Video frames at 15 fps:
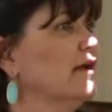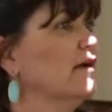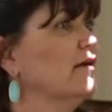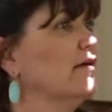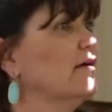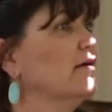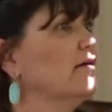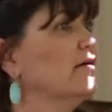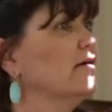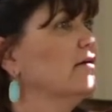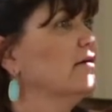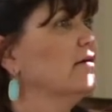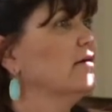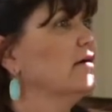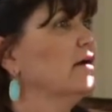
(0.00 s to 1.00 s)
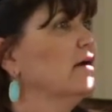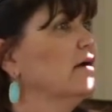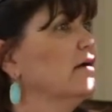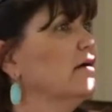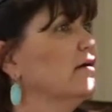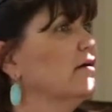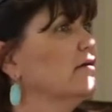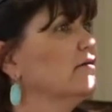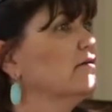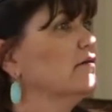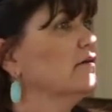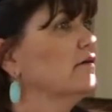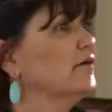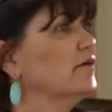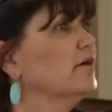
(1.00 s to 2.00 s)
treated the same way as regular
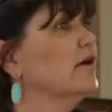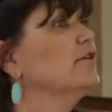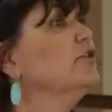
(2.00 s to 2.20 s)
pines?